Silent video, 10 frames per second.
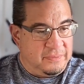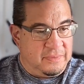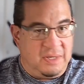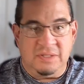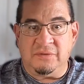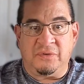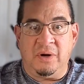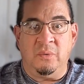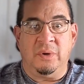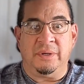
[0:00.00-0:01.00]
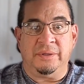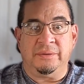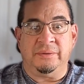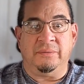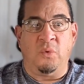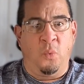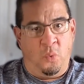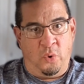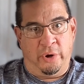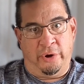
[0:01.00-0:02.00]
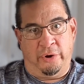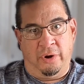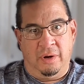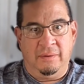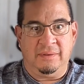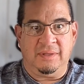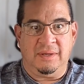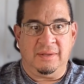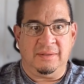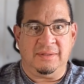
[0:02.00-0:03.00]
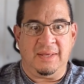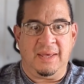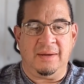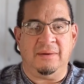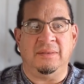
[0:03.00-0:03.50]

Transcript: he's a front runner. What the hell is that?